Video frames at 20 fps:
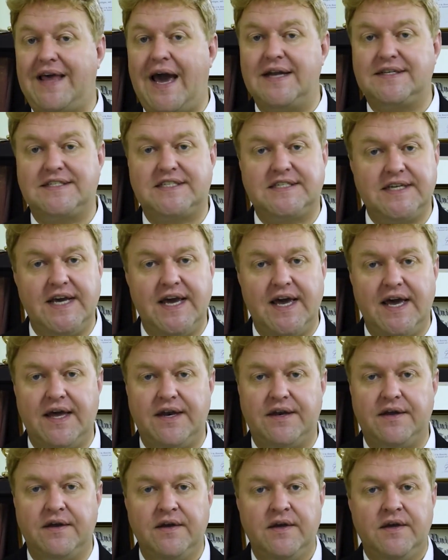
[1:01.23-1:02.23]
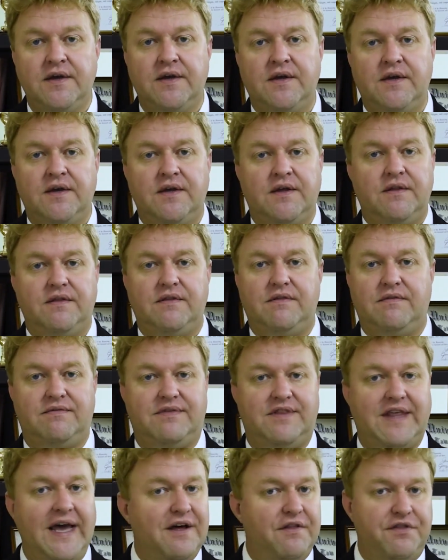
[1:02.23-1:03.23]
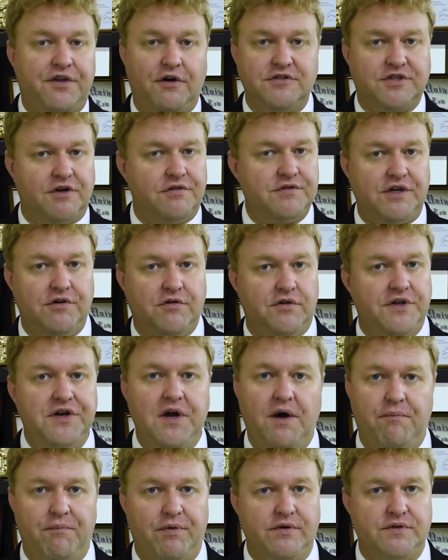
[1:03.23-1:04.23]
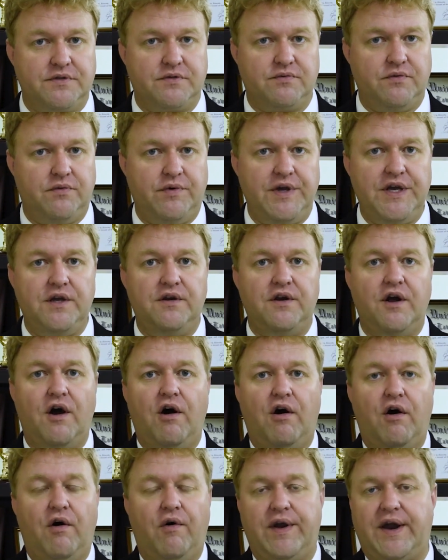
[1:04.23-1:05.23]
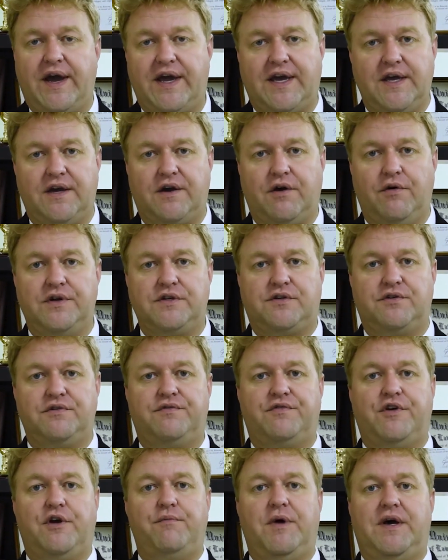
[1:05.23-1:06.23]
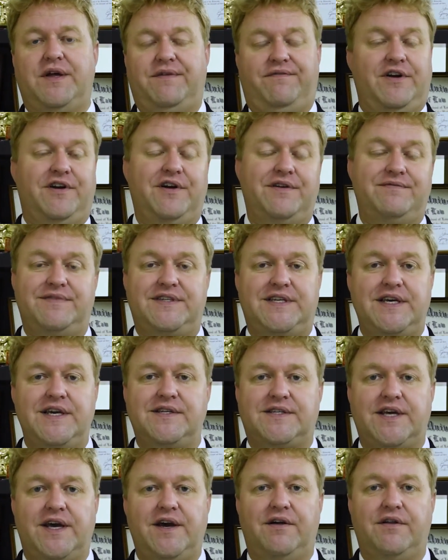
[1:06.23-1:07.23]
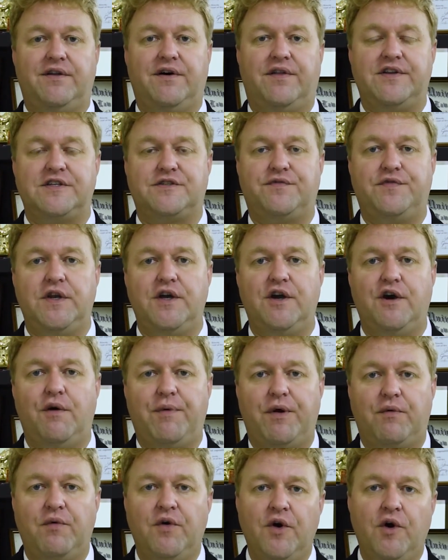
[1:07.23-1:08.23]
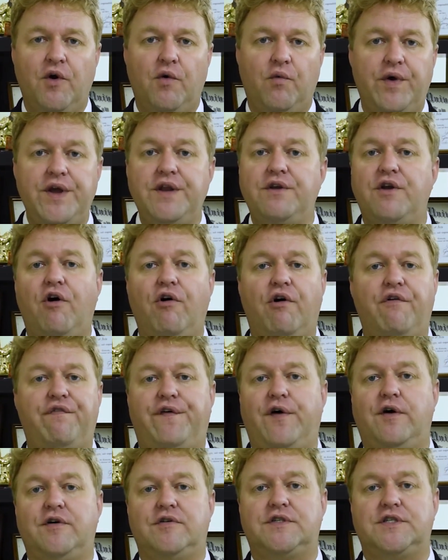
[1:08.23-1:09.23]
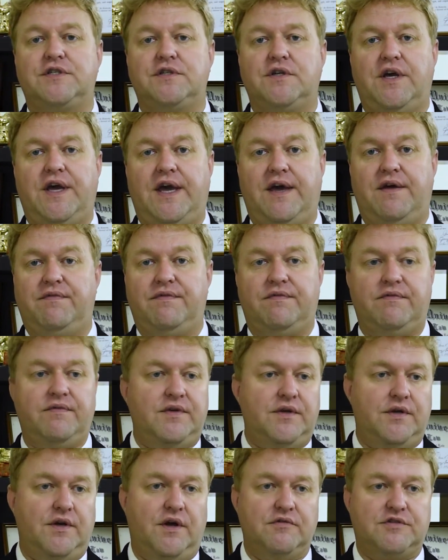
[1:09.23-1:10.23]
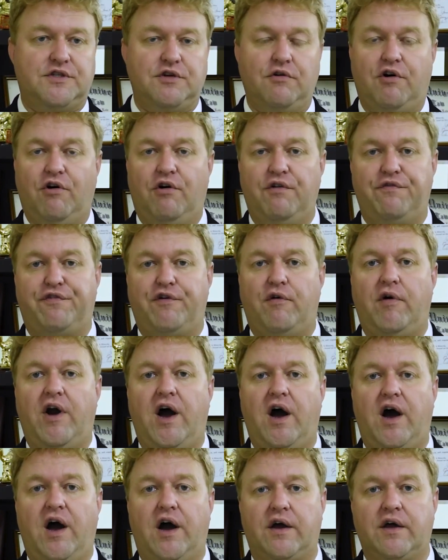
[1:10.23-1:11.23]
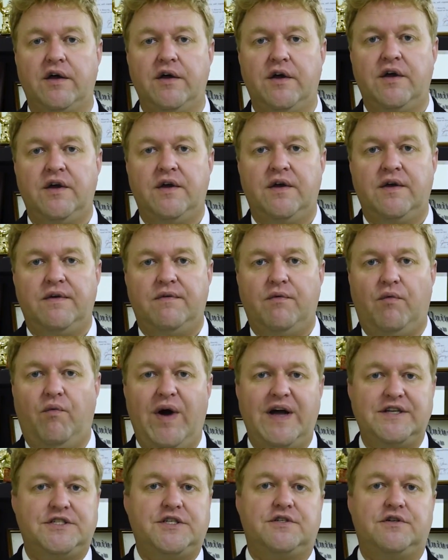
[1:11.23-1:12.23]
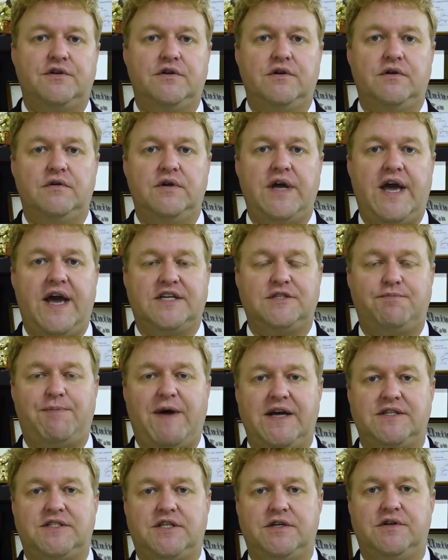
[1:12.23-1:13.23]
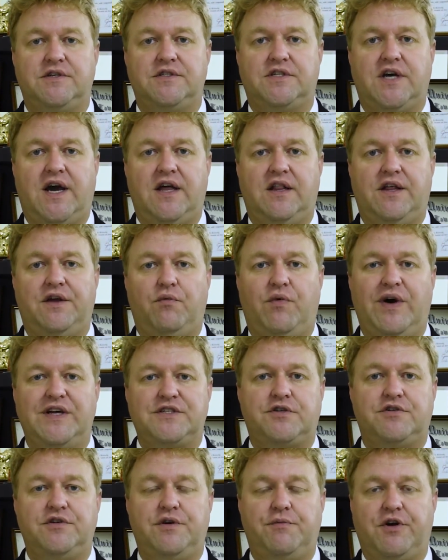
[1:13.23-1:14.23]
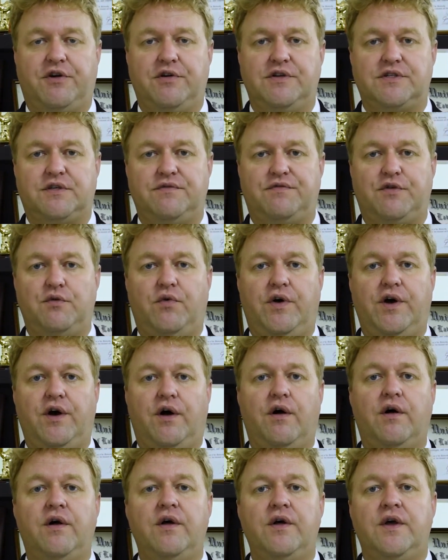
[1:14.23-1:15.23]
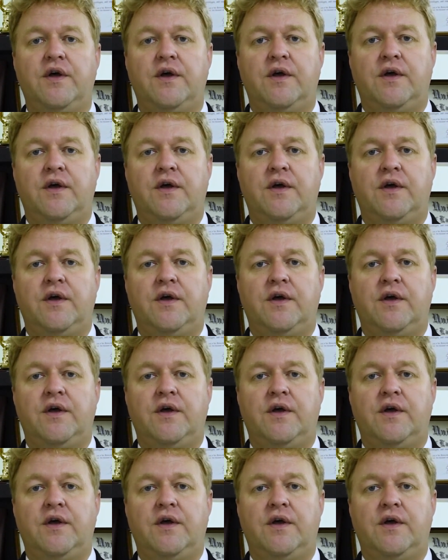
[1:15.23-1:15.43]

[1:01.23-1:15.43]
That said, That, those aren't the only numbers. We know, and I can't go into it very much, very detailed on this video, but we know of folks and, you know, so-called Farang, Western expats here in Thailand, Western immigrants, if you will,